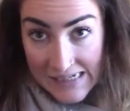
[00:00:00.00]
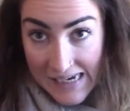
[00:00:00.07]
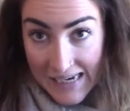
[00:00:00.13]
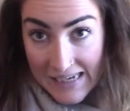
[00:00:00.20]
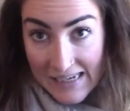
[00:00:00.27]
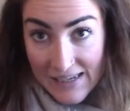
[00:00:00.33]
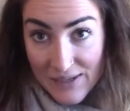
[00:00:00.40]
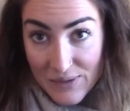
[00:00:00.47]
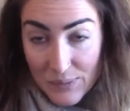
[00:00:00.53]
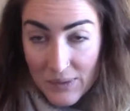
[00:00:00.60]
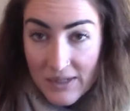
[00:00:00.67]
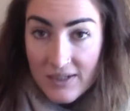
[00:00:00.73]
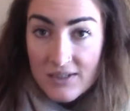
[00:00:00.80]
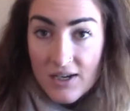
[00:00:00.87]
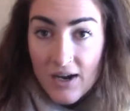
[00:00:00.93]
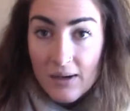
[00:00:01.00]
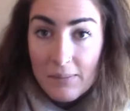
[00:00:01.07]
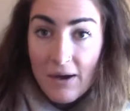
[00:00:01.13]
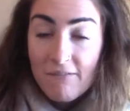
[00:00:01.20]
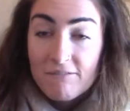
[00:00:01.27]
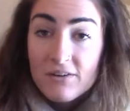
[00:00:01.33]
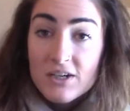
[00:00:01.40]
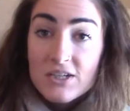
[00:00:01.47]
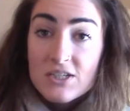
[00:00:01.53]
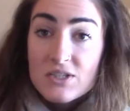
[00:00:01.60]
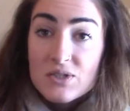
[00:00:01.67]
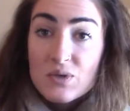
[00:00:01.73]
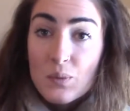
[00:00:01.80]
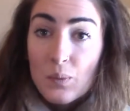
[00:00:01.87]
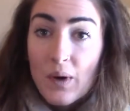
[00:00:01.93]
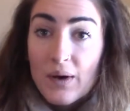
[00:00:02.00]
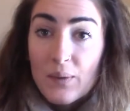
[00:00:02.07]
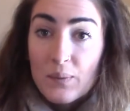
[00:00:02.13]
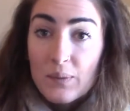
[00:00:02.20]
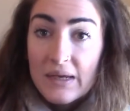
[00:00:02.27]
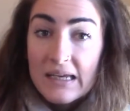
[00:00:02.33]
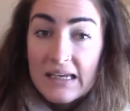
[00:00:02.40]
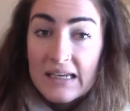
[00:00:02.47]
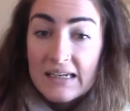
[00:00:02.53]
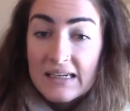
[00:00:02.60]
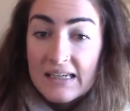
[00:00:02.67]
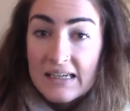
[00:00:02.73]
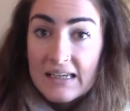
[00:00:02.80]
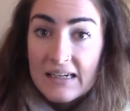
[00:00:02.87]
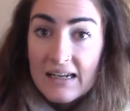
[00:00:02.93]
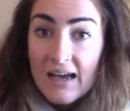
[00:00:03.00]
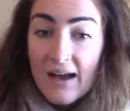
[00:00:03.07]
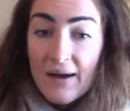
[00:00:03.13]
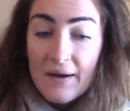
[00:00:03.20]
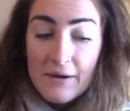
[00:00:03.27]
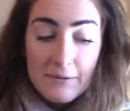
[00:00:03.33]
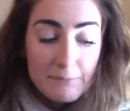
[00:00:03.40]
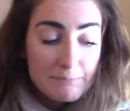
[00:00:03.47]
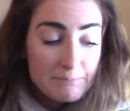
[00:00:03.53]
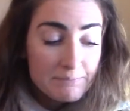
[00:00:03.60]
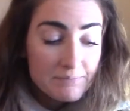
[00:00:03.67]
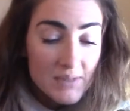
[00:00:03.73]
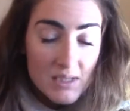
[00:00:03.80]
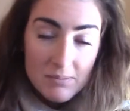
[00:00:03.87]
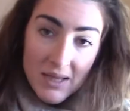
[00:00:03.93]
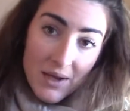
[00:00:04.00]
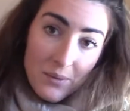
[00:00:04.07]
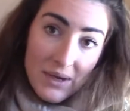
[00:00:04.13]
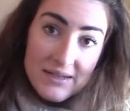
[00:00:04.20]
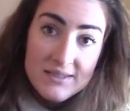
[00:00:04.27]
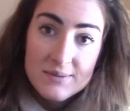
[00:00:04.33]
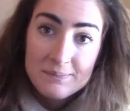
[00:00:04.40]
and we're going to talk about first what we need supply-wise.